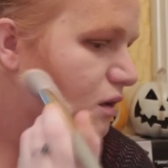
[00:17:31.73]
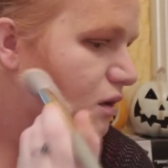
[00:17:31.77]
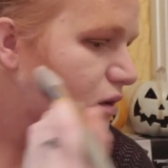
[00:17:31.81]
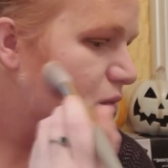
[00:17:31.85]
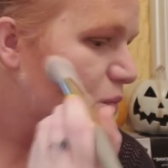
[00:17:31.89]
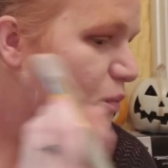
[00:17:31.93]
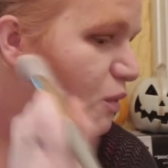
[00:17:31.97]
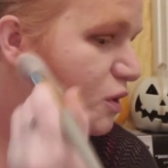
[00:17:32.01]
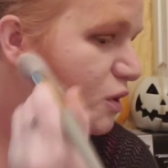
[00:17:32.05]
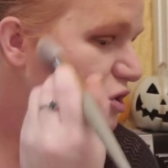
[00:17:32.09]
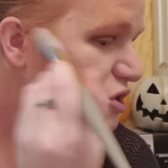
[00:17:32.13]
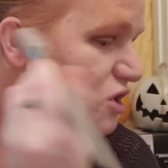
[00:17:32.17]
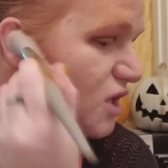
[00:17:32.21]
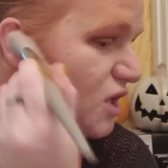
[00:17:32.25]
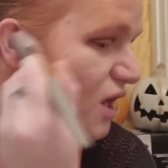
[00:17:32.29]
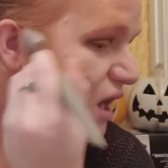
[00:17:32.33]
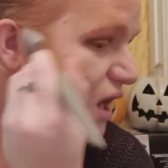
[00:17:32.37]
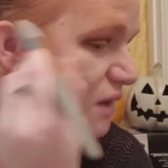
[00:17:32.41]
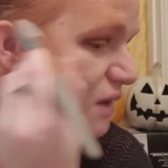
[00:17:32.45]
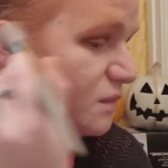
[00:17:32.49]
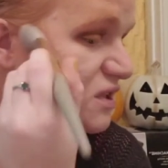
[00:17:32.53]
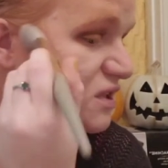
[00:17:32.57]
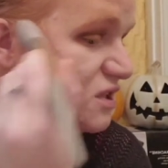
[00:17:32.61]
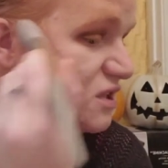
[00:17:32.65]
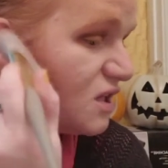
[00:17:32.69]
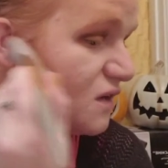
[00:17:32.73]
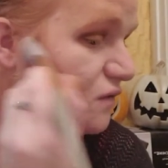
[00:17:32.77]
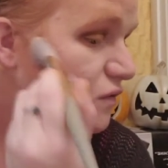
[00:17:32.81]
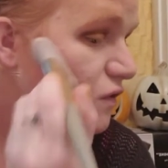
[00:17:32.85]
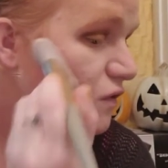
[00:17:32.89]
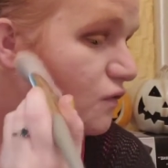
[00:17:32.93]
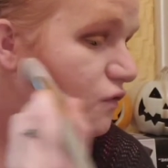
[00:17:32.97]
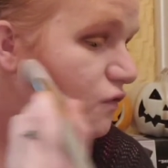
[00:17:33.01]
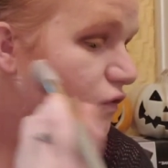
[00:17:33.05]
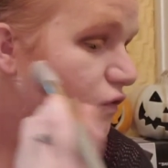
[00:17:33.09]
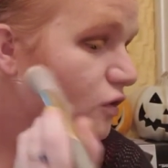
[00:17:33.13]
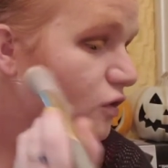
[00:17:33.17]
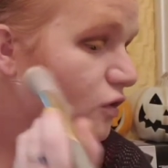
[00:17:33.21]
But she had been saving
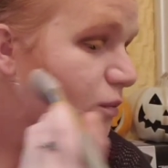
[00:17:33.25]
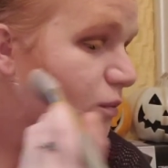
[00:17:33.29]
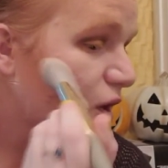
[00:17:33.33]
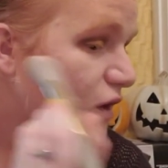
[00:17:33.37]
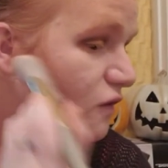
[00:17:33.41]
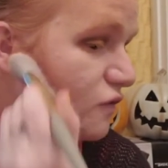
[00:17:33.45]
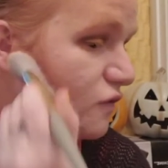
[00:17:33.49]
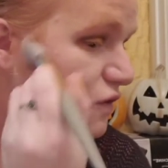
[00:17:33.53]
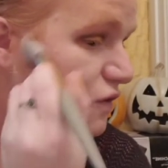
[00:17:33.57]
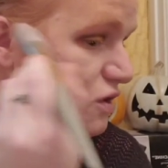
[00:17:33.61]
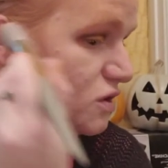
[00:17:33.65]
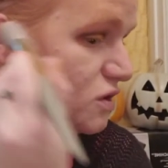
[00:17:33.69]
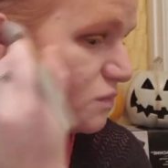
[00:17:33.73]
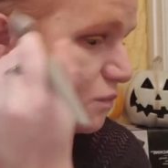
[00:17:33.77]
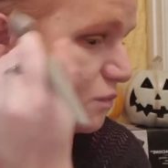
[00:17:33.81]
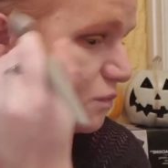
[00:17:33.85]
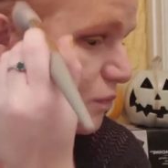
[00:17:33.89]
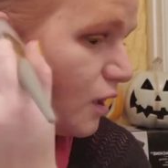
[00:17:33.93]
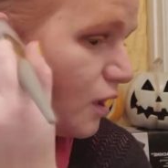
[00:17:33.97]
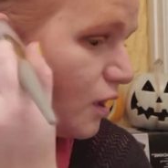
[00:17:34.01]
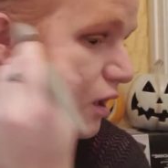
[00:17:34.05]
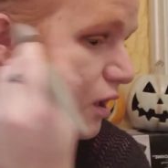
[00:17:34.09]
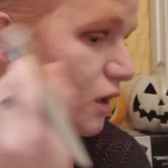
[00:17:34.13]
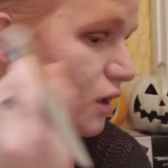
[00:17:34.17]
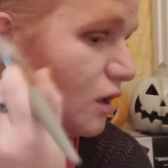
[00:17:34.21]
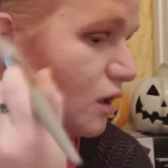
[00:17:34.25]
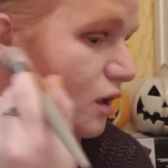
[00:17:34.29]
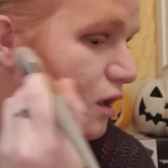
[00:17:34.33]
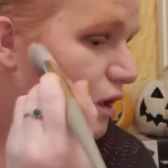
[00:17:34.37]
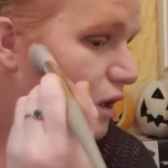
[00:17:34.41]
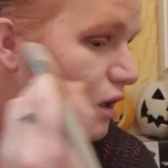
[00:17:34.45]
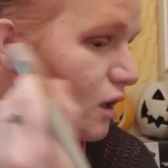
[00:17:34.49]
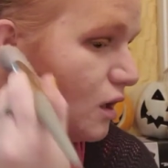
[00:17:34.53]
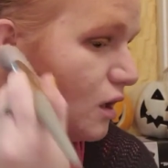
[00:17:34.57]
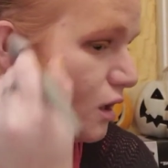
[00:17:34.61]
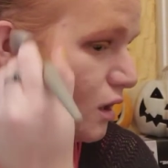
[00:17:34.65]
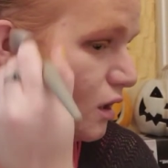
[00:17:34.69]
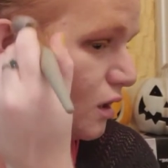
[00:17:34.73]
it for her breakfast. But
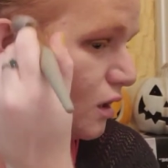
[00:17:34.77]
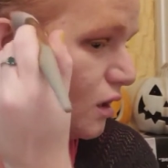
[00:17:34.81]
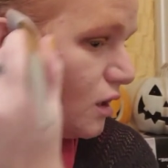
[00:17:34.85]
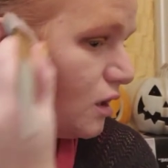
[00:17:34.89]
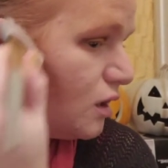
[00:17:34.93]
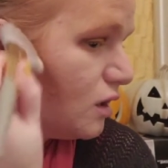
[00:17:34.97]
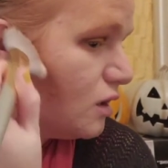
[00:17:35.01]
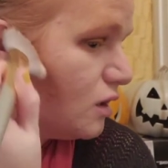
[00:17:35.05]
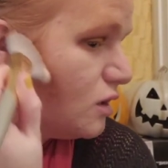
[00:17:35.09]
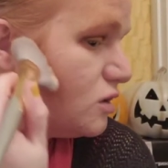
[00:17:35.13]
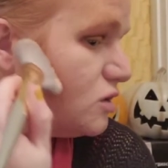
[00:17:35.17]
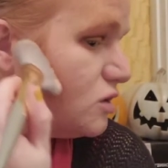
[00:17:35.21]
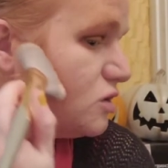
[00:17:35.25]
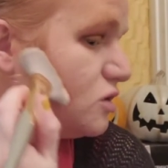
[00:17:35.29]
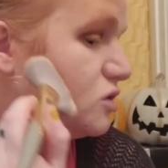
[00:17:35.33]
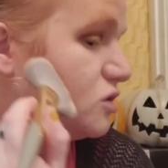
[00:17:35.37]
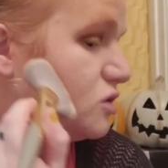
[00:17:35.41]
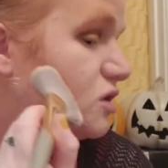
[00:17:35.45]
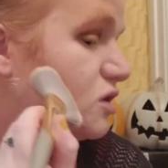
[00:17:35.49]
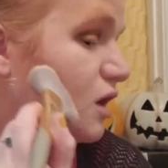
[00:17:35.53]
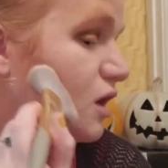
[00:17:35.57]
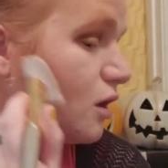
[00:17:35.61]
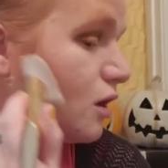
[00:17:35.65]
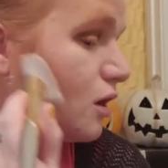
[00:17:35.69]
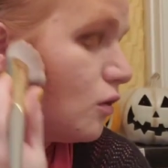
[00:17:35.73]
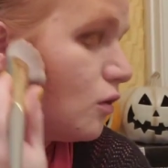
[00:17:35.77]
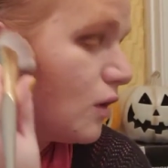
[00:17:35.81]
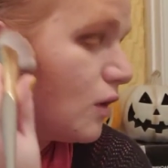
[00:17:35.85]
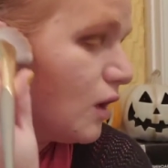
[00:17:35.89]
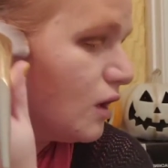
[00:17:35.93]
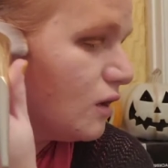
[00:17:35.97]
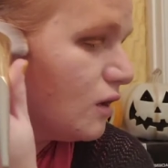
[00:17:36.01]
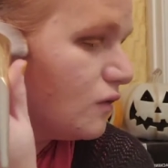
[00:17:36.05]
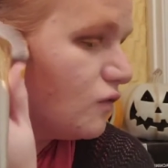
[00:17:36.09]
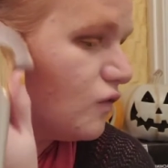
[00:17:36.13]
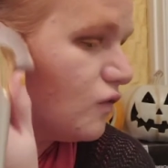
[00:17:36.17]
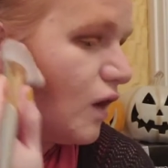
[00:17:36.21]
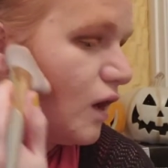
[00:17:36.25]
she's like,
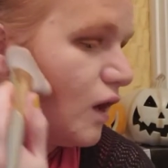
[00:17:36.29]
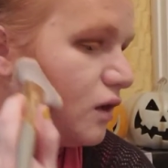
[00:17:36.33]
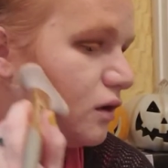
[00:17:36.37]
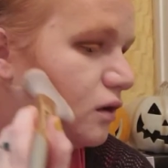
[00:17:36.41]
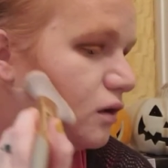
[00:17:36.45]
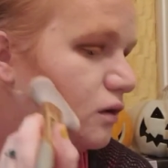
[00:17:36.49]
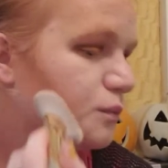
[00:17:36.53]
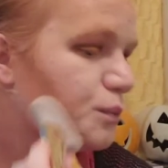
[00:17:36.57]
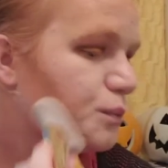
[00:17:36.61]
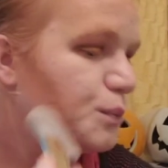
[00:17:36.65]
okay, fine.